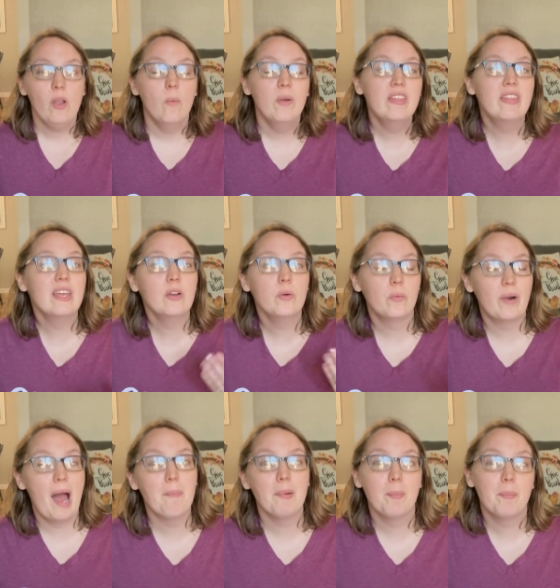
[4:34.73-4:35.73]
We then
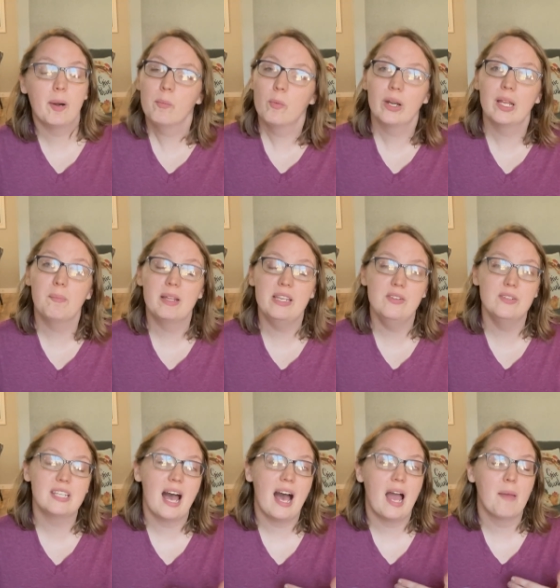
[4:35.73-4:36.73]
wrap up our morning menu
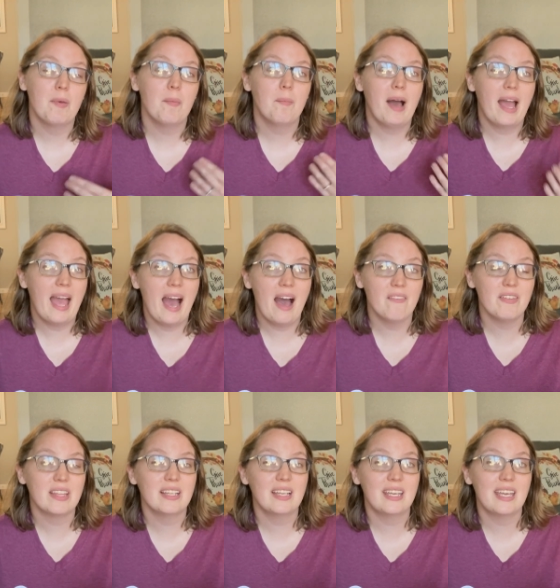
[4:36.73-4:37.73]
time by
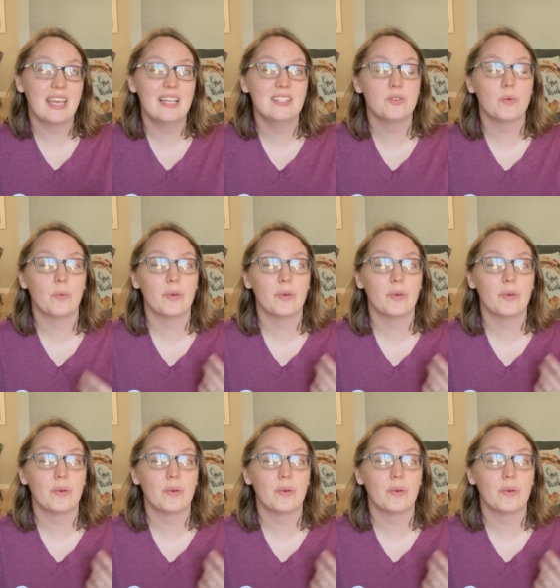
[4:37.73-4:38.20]
having the kids